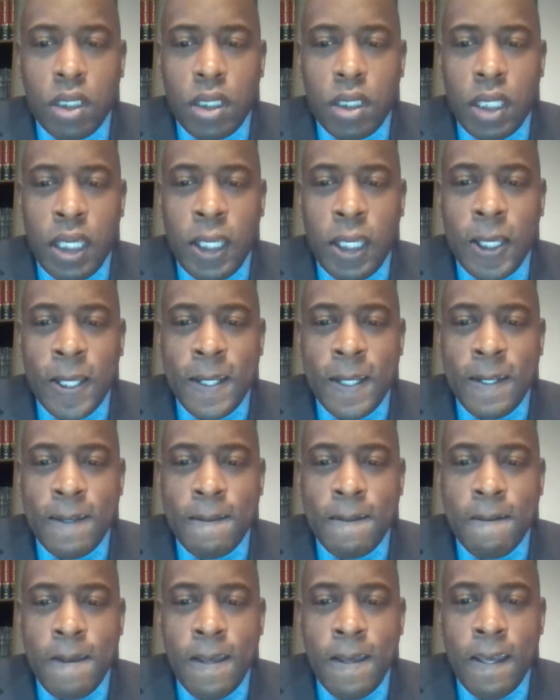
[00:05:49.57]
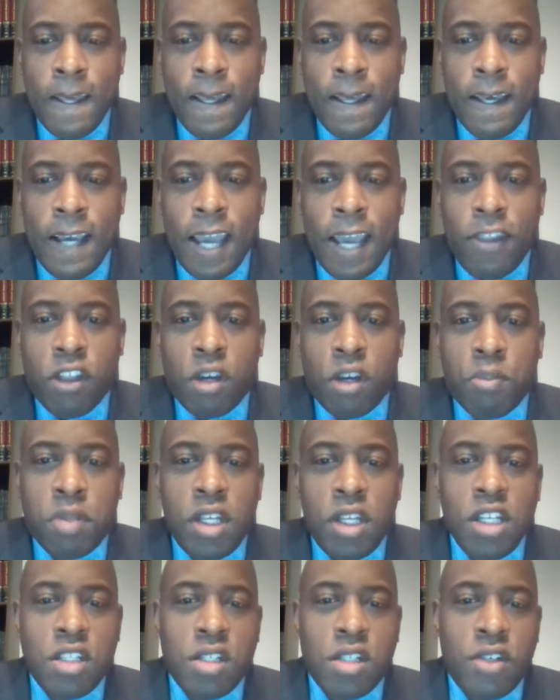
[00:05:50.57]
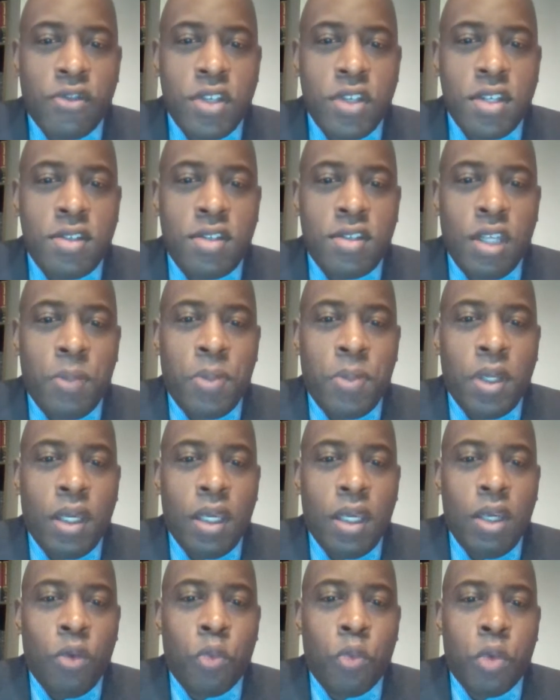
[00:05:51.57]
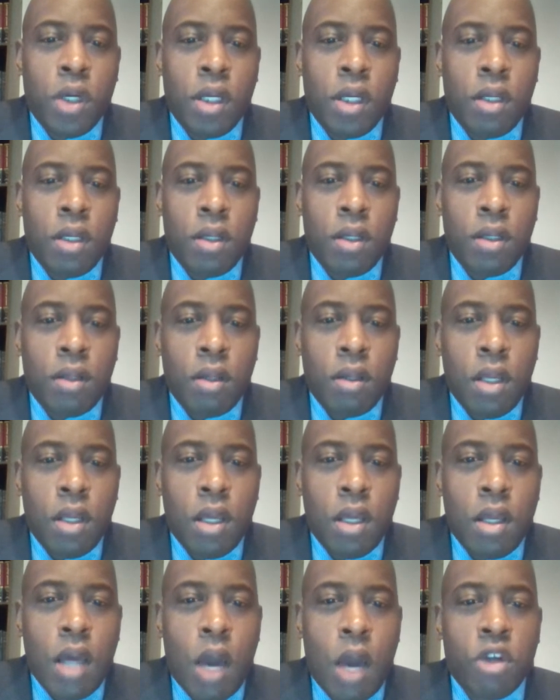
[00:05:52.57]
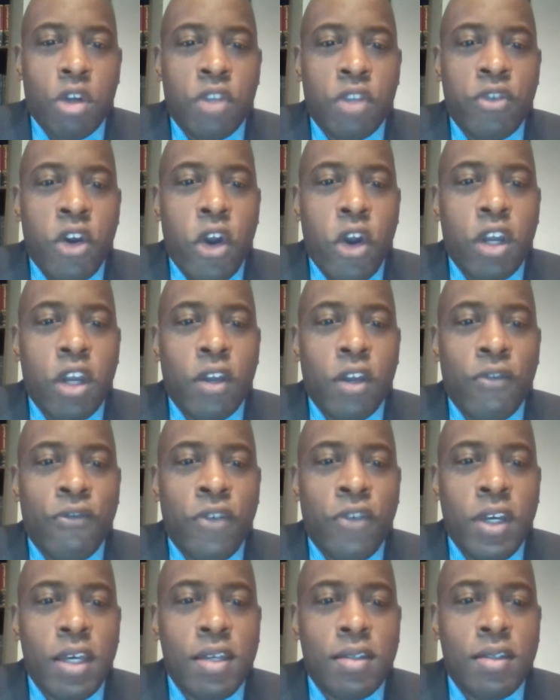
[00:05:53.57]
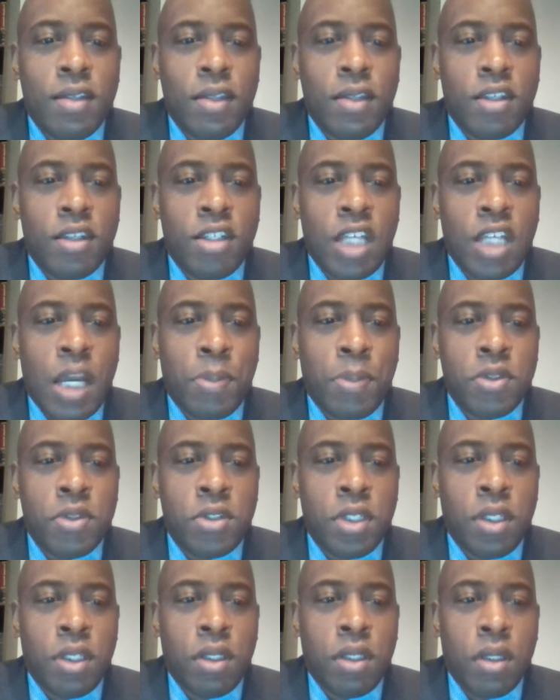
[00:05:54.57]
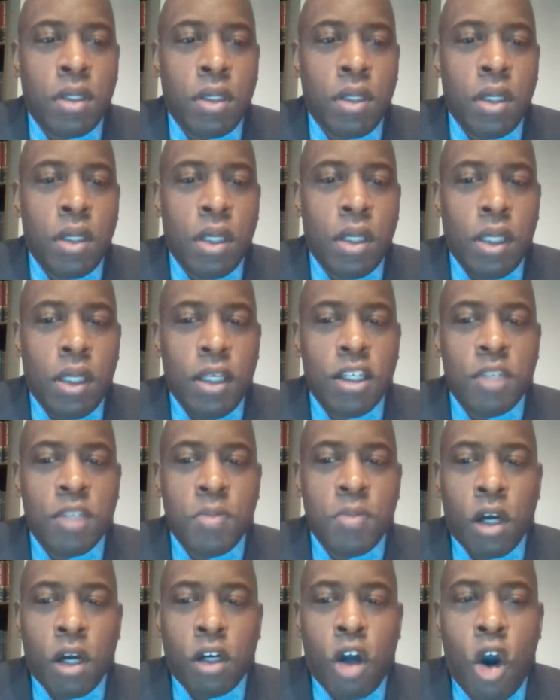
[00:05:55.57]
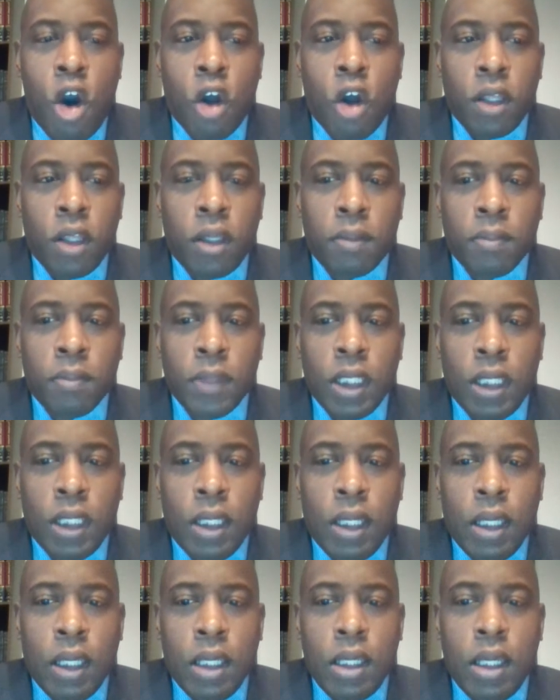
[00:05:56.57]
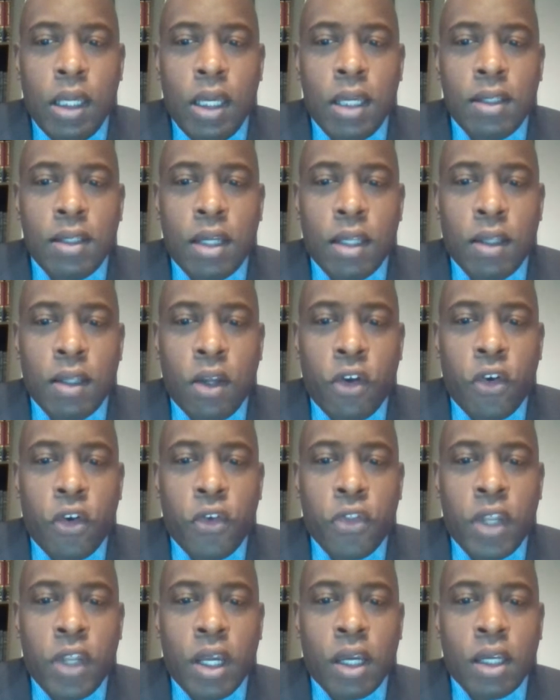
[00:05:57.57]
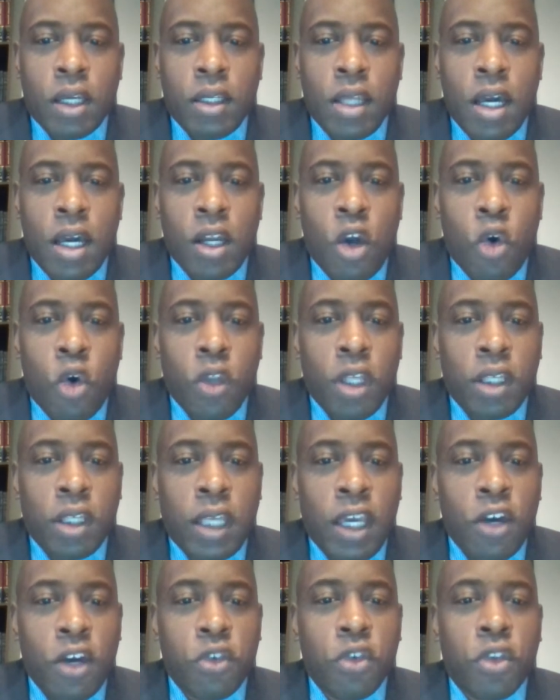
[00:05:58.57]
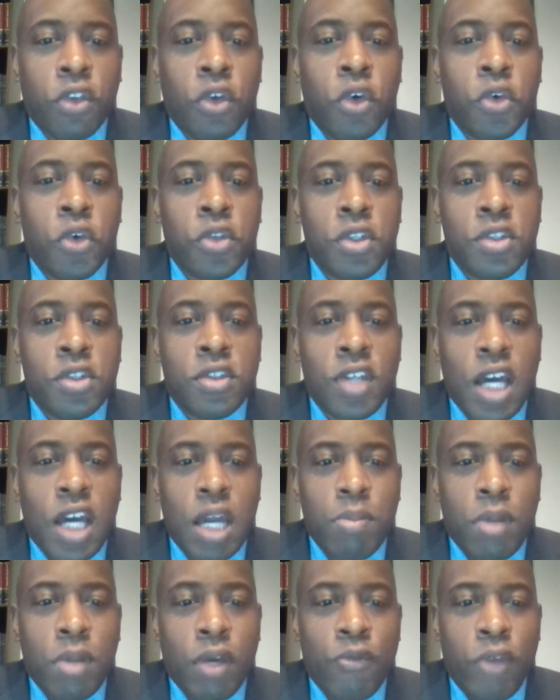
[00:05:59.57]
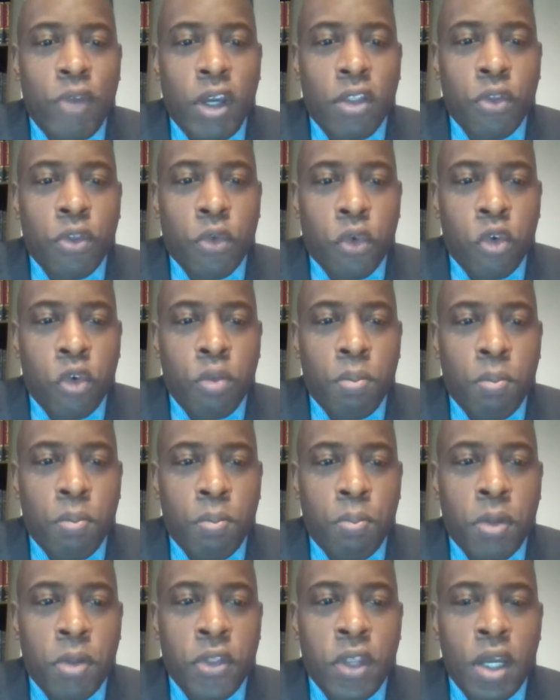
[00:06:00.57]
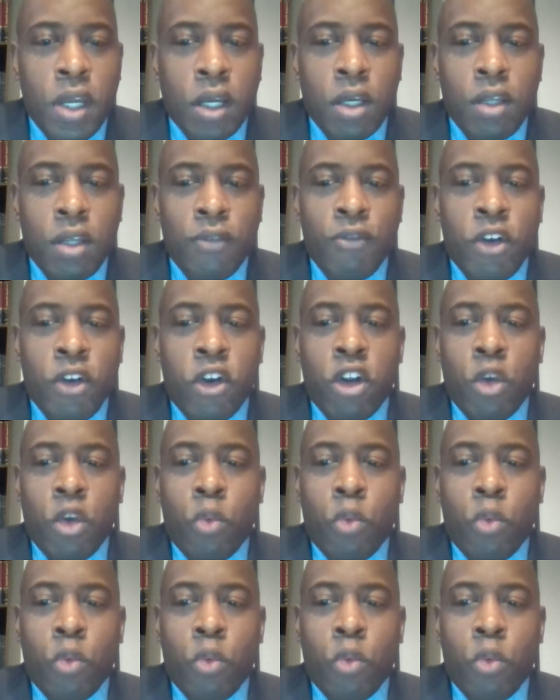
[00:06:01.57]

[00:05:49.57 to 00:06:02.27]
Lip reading: And at the completion of this CPE 1, I was very convinced that the chaplaincy is my calling, as I learned that I could not only counsel those inside my faith group, but that I could very